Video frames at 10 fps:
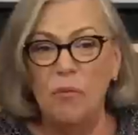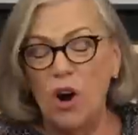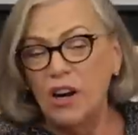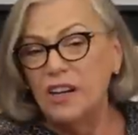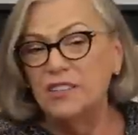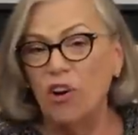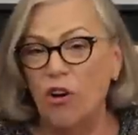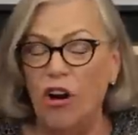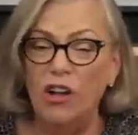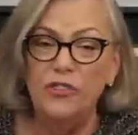markets
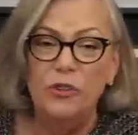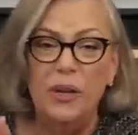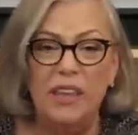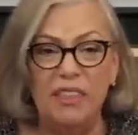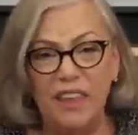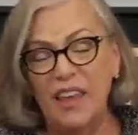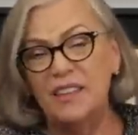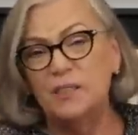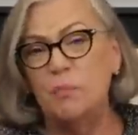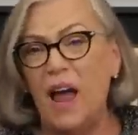are all doing
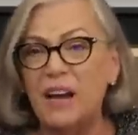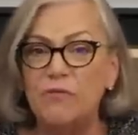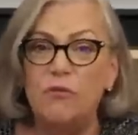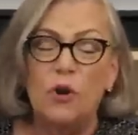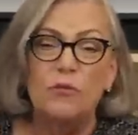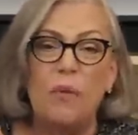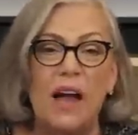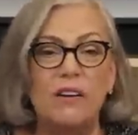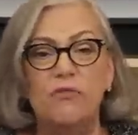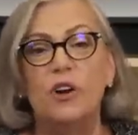this, back and forth,
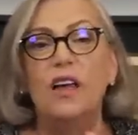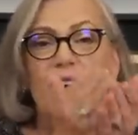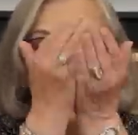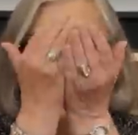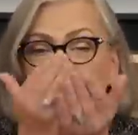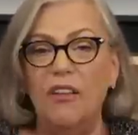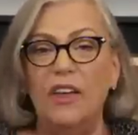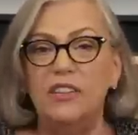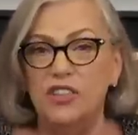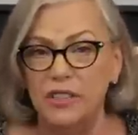back and forth, until
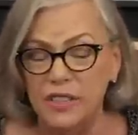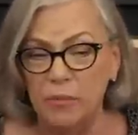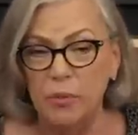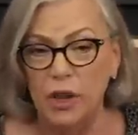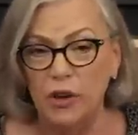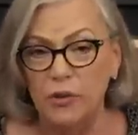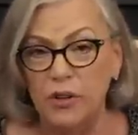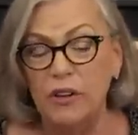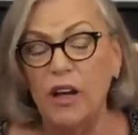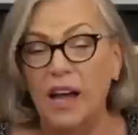they just implode.
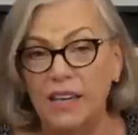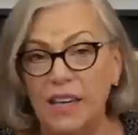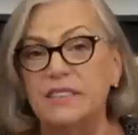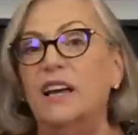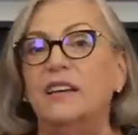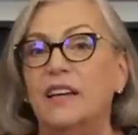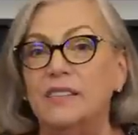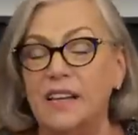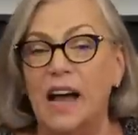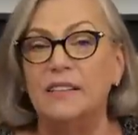I can't tell you
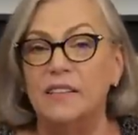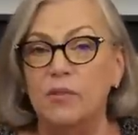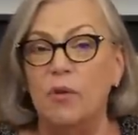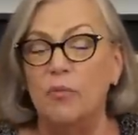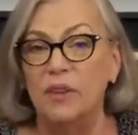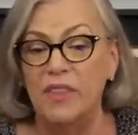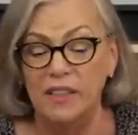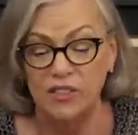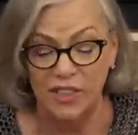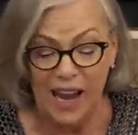exactly the moment
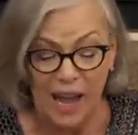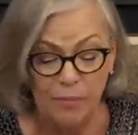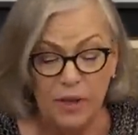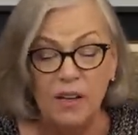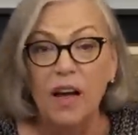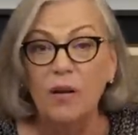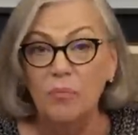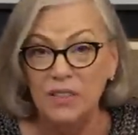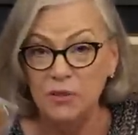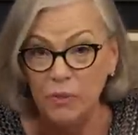that's going to happen,
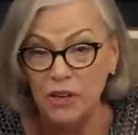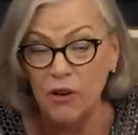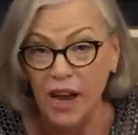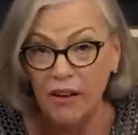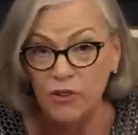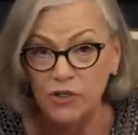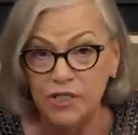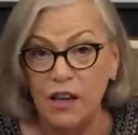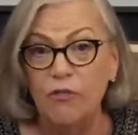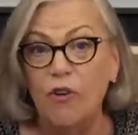but you better have
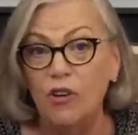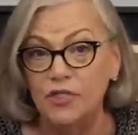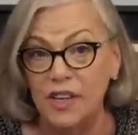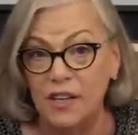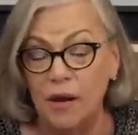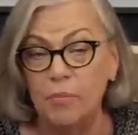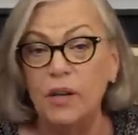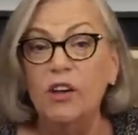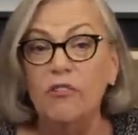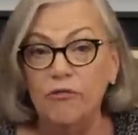yourself all set up.
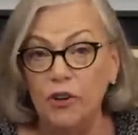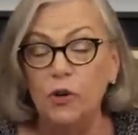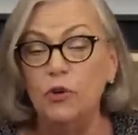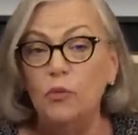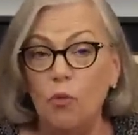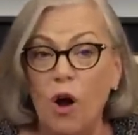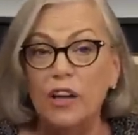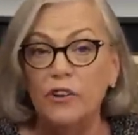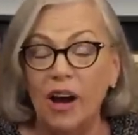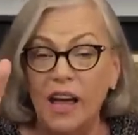Food,
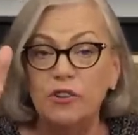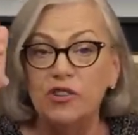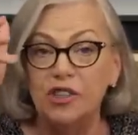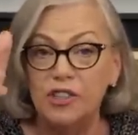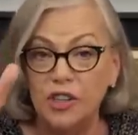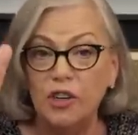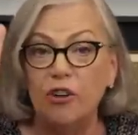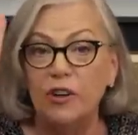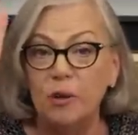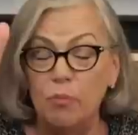water, energy,
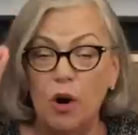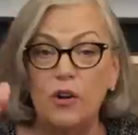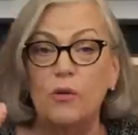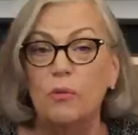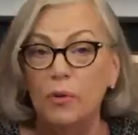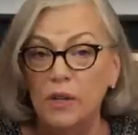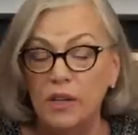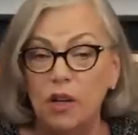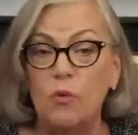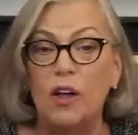security,
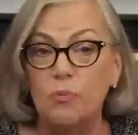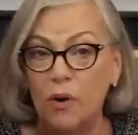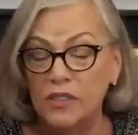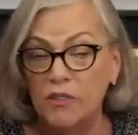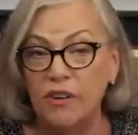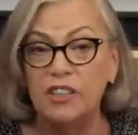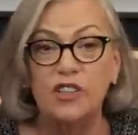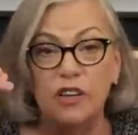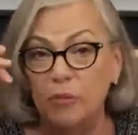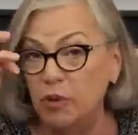barterability, wealth
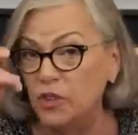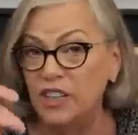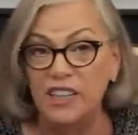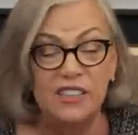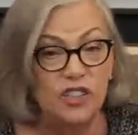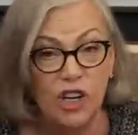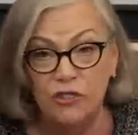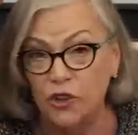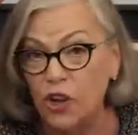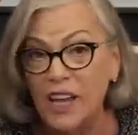preservation, community, and
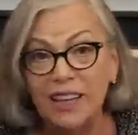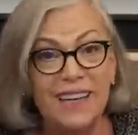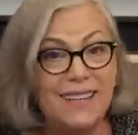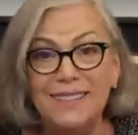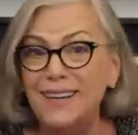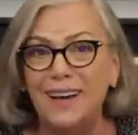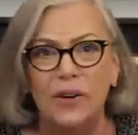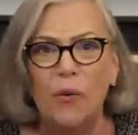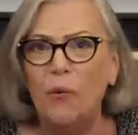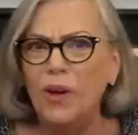shelter. Get it done.
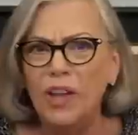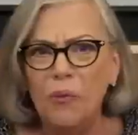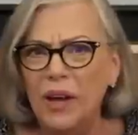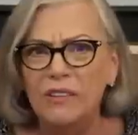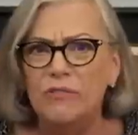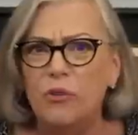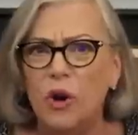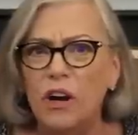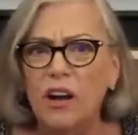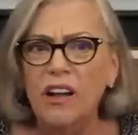What are you waiting
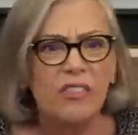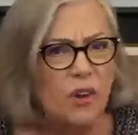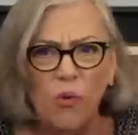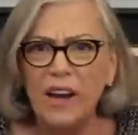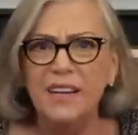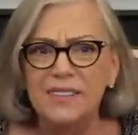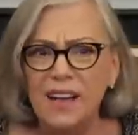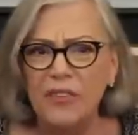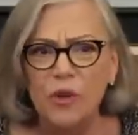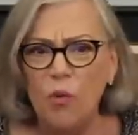for? The writing's
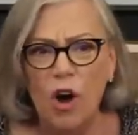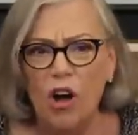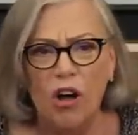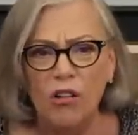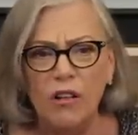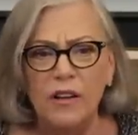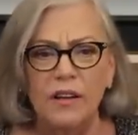on the wall.